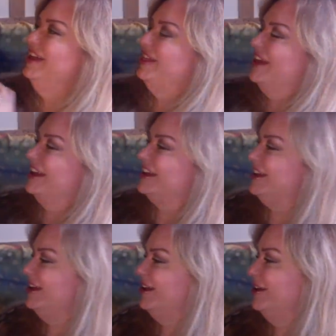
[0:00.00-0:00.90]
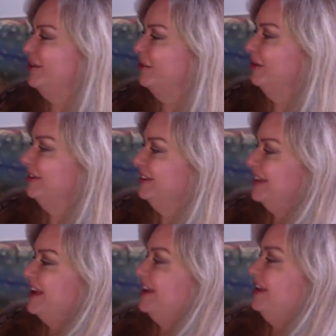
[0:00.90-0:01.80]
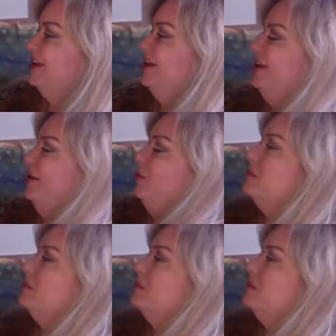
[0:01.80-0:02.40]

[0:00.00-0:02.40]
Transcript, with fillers: Thank you. Thank you.